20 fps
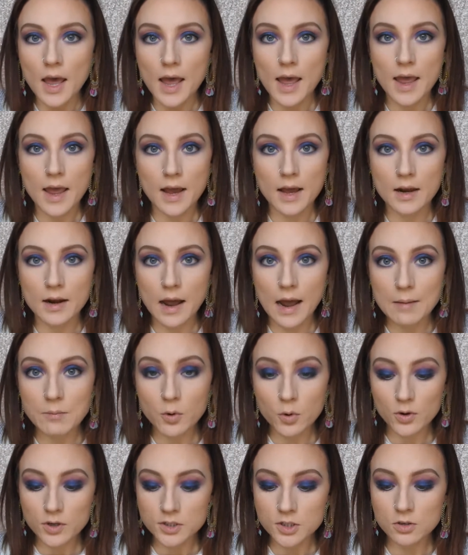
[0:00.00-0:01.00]
and I'm
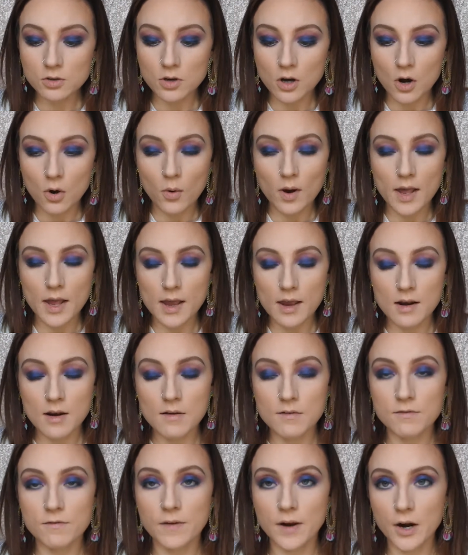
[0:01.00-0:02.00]
going to go in
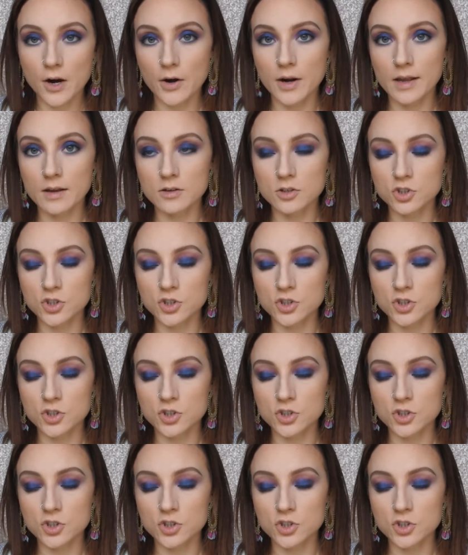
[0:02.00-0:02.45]
very